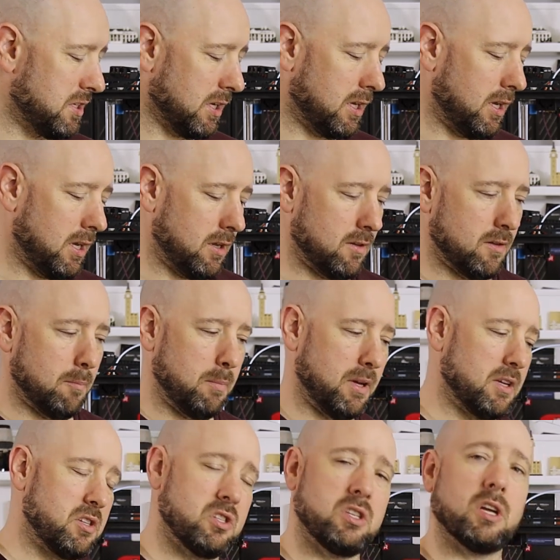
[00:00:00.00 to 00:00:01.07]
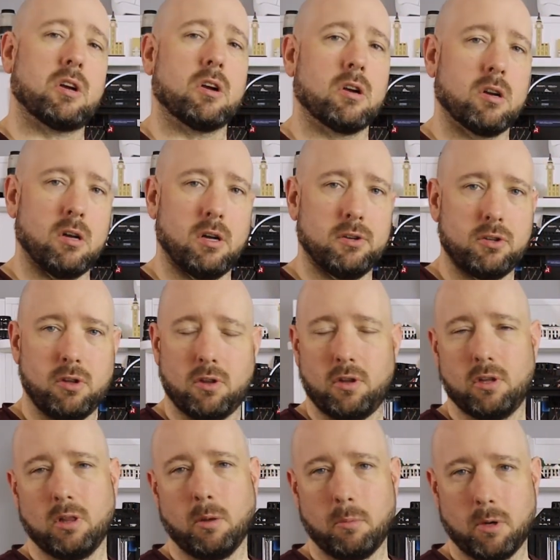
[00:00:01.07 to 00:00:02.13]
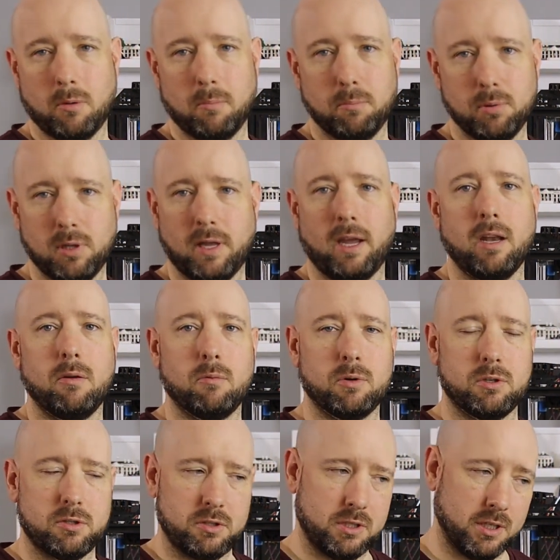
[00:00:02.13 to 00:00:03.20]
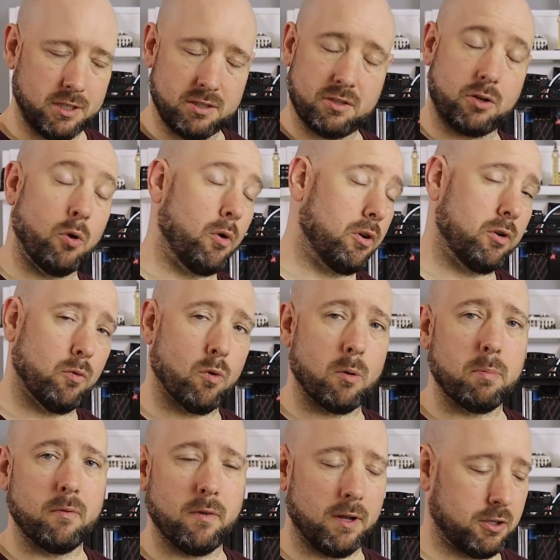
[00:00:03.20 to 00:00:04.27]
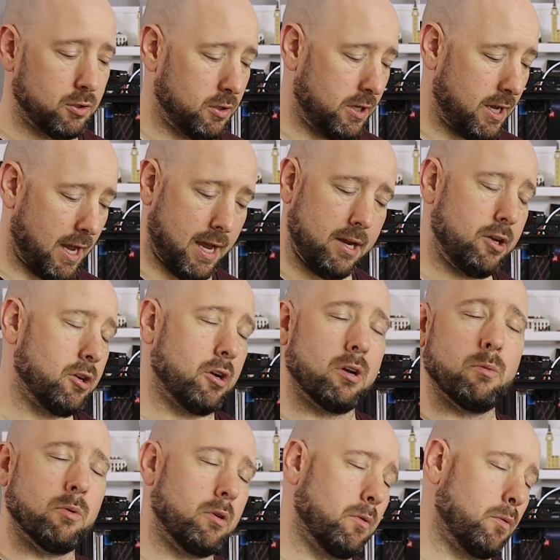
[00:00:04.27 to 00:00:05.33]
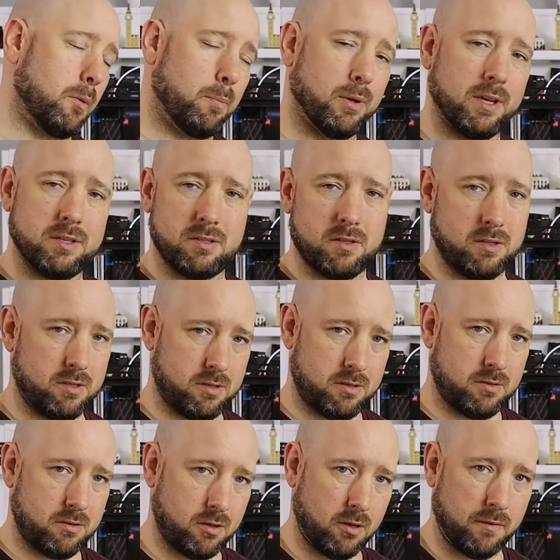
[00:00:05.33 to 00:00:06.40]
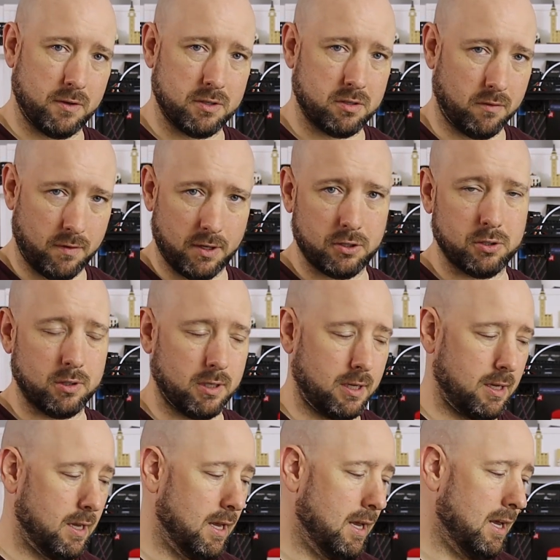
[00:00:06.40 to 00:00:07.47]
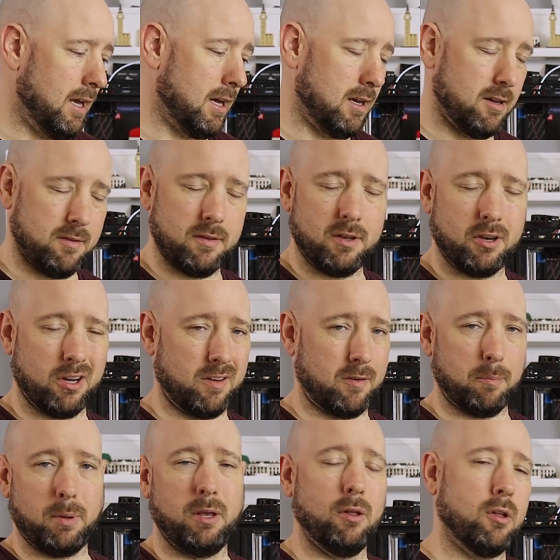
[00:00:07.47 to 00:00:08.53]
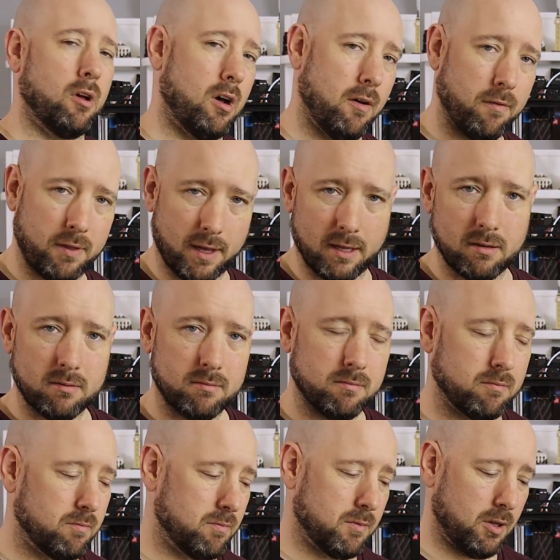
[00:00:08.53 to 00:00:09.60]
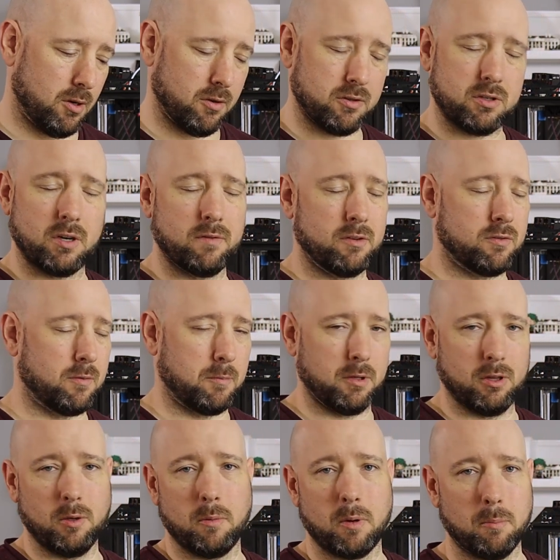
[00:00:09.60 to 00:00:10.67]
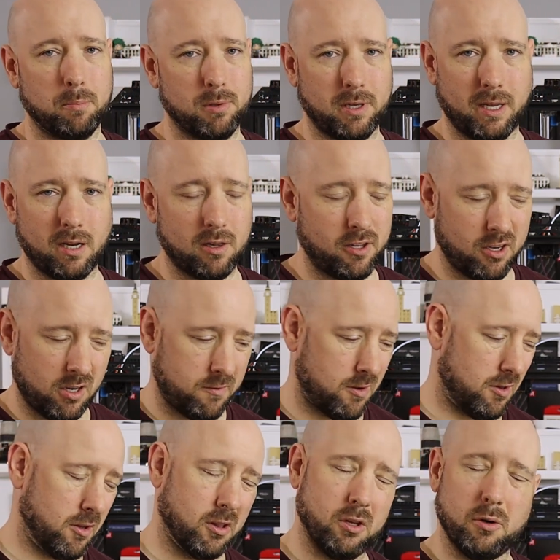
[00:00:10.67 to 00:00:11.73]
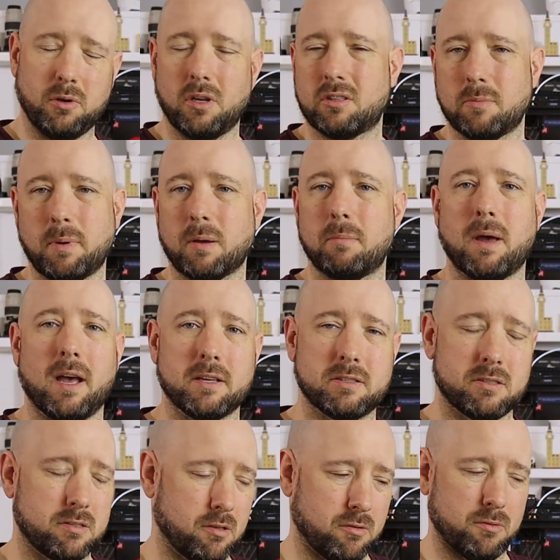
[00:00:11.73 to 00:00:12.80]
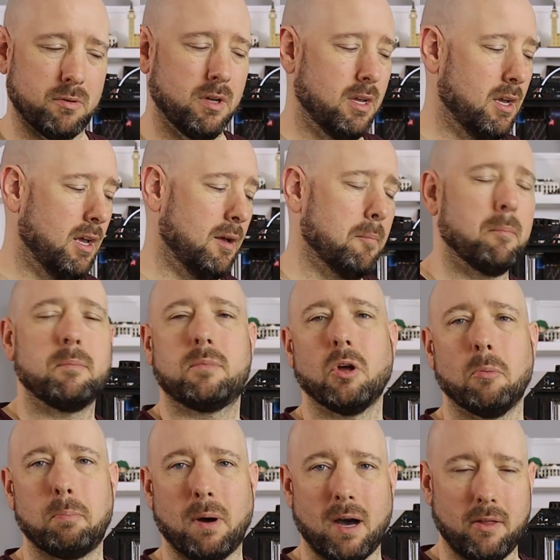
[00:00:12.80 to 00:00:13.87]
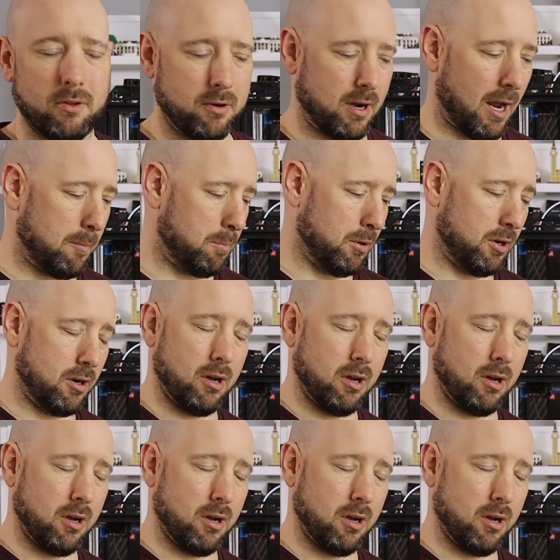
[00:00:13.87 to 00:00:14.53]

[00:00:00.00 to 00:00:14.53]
sticking the big sticker onto the aluminum plate which is going to warp eventually and you're going to want to replace this surface eventually uh, then you're going to have to peel off that you know the surface from the aluminum plate clean off all the glue it's a big mess so don't bother I put